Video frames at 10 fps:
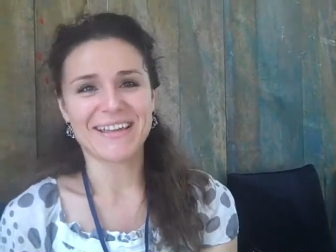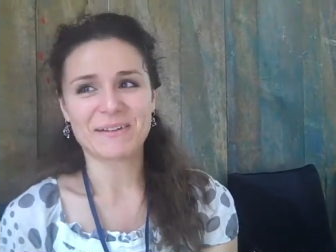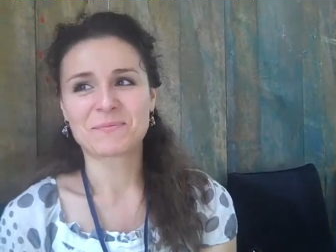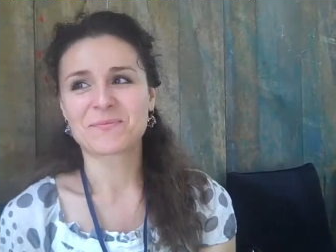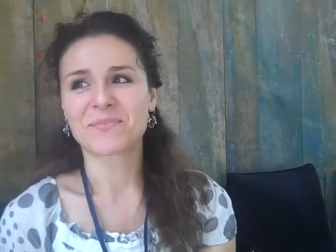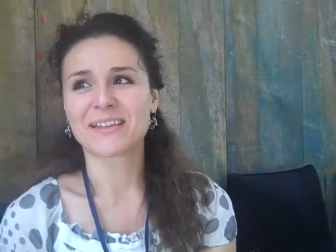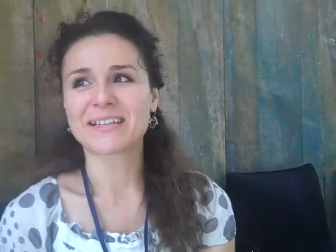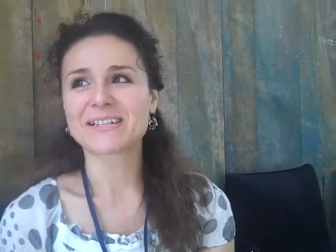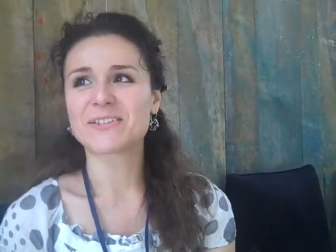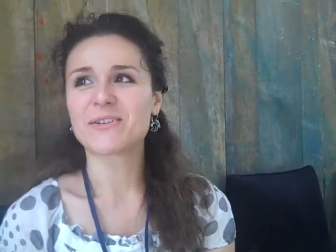Yeah.
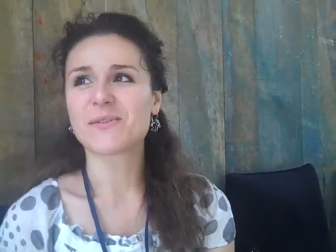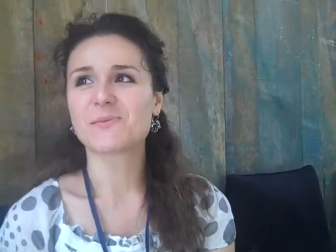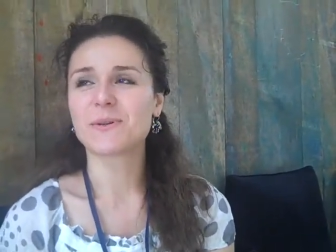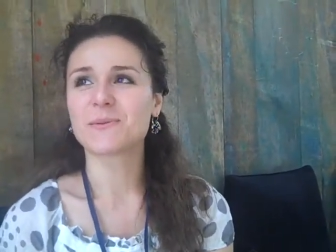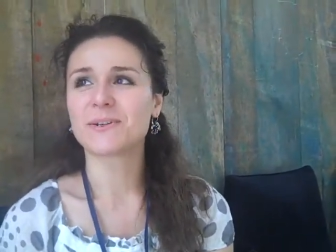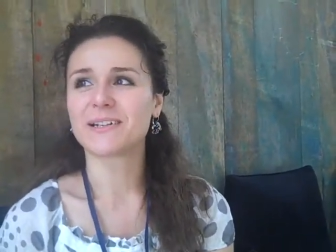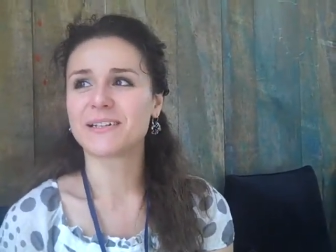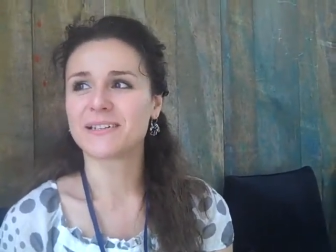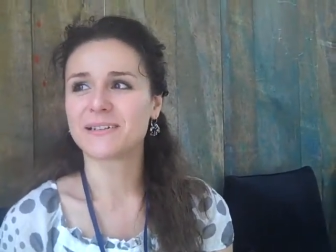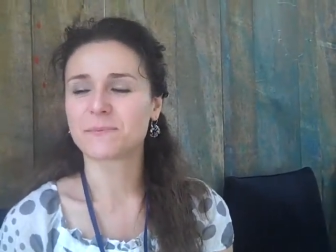So we
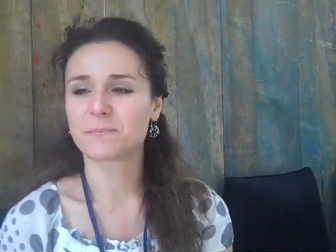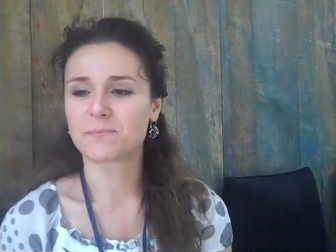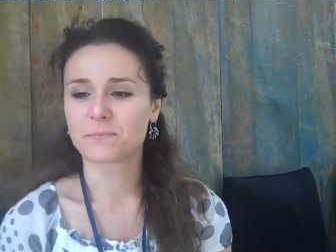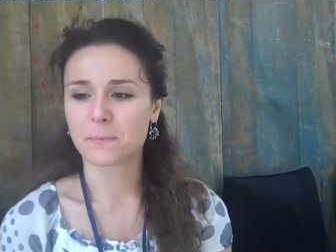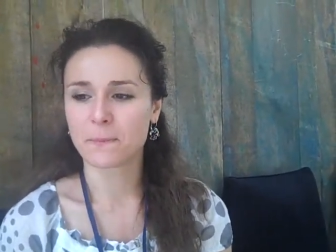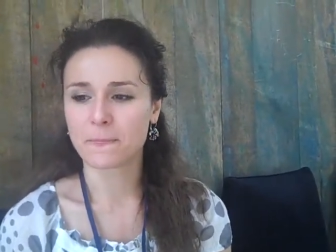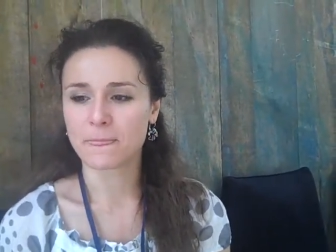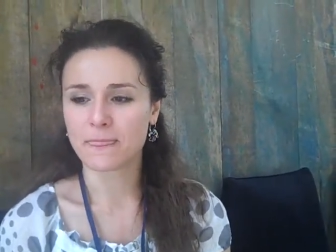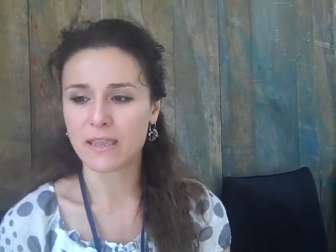were um,